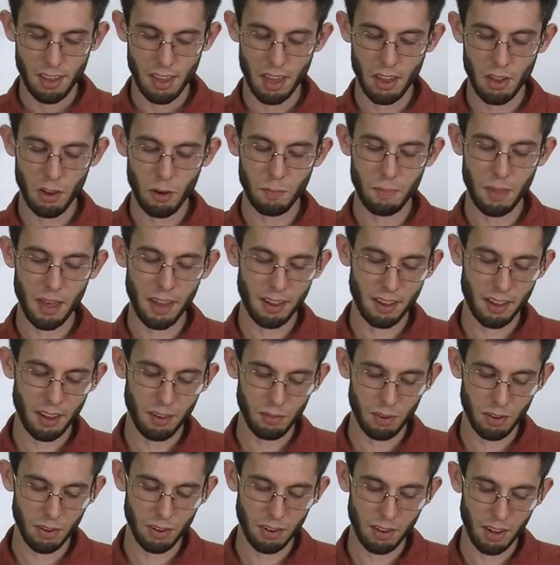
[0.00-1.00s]
I hope that
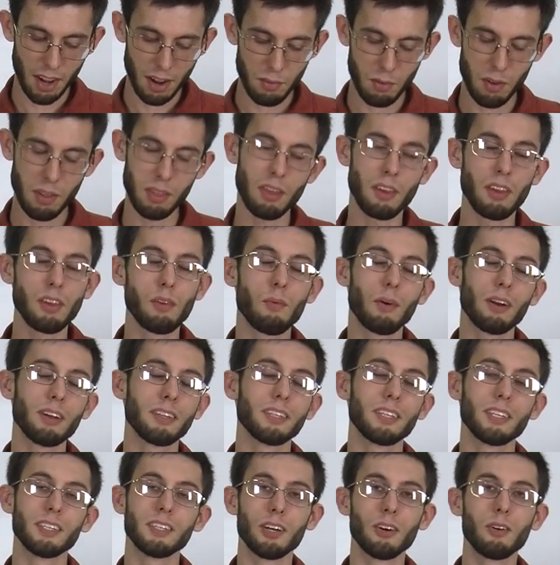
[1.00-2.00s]
covered everything you
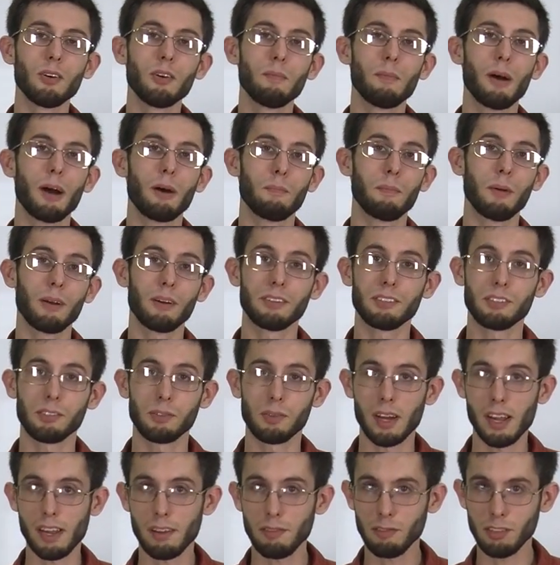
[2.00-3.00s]
wanted to know about
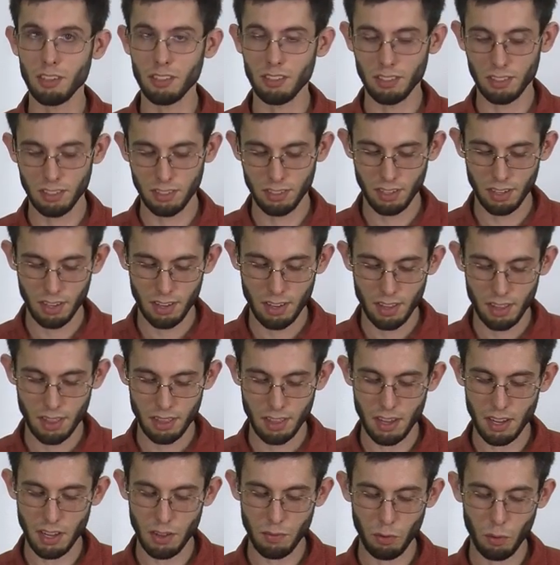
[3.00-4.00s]
Parasaurolophus.
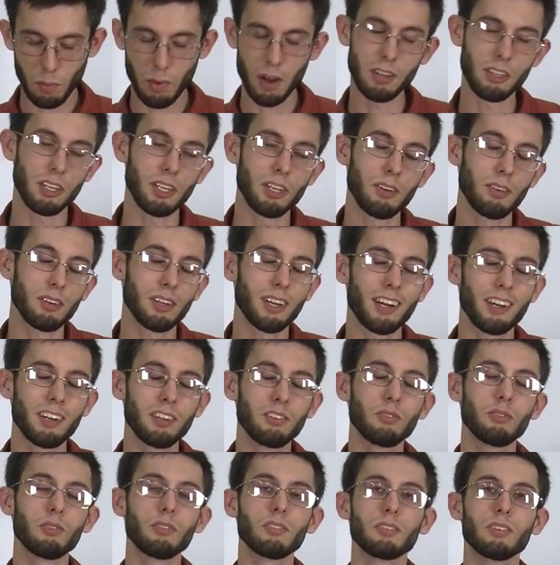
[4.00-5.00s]
Thank you for watching Your
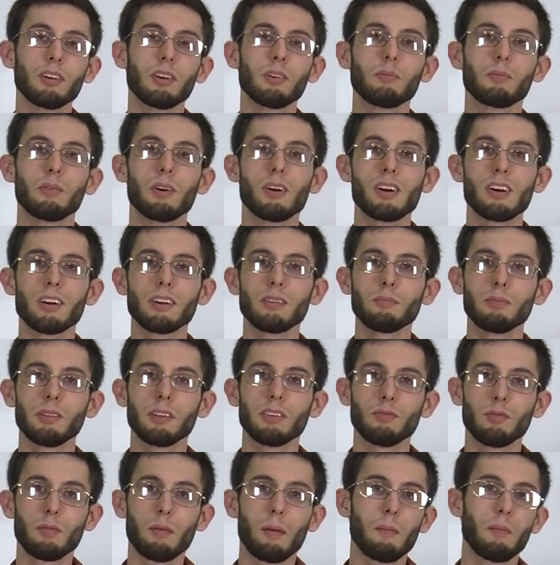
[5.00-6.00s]
Dinosaurs Are Wrong.
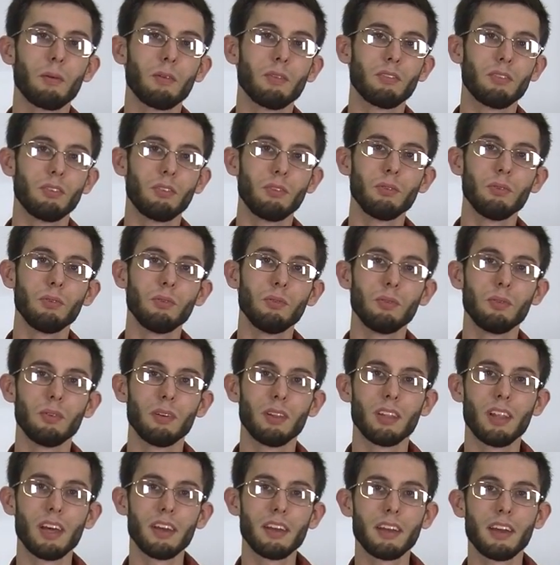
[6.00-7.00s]
Please remember
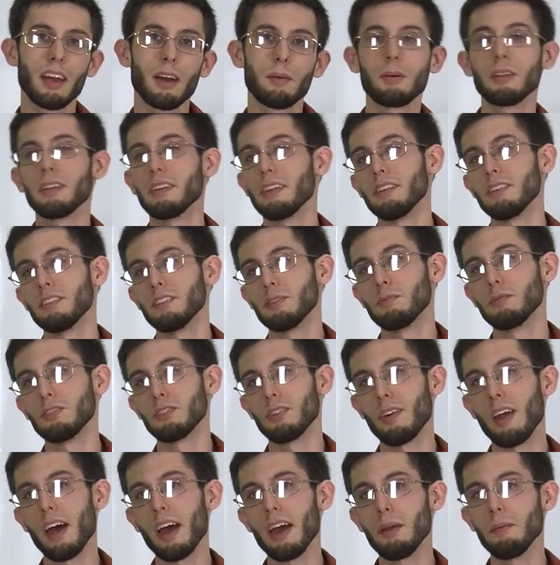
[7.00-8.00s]
to like, comment, and
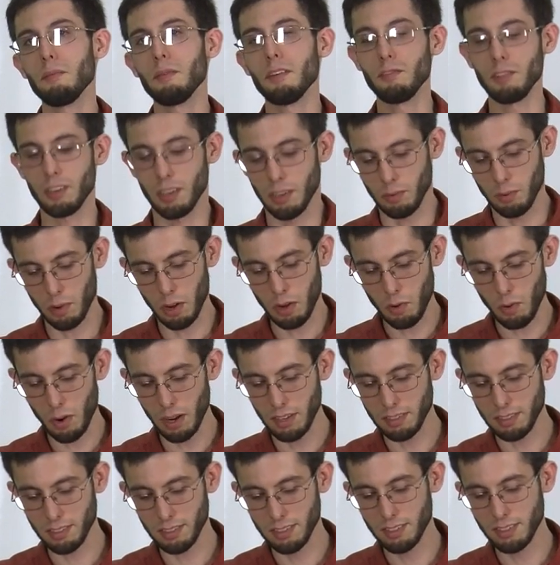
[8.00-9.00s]
subscribe. Even
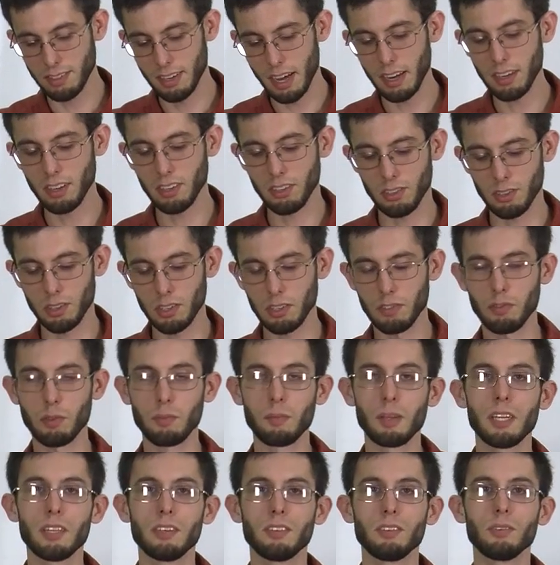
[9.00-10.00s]
request dinosaurs for
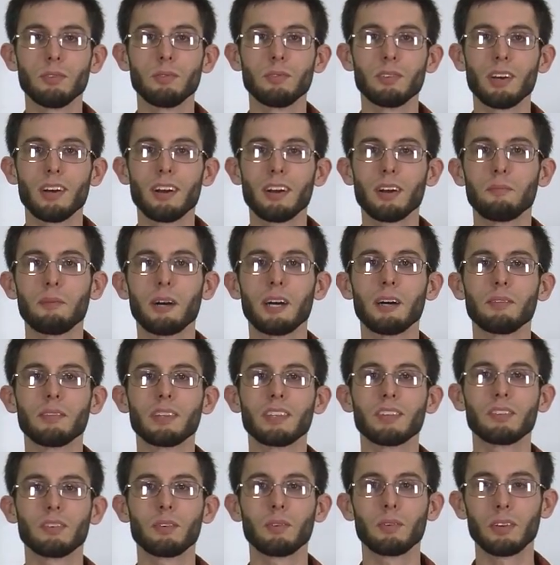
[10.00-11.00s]
me to talk
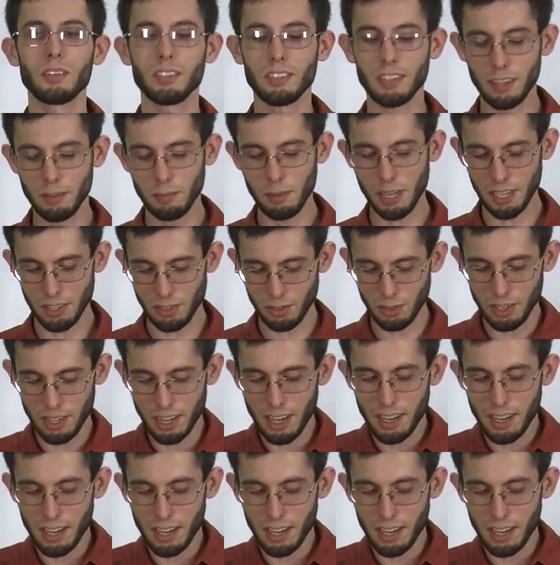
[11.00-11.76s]
about. Or send me a toy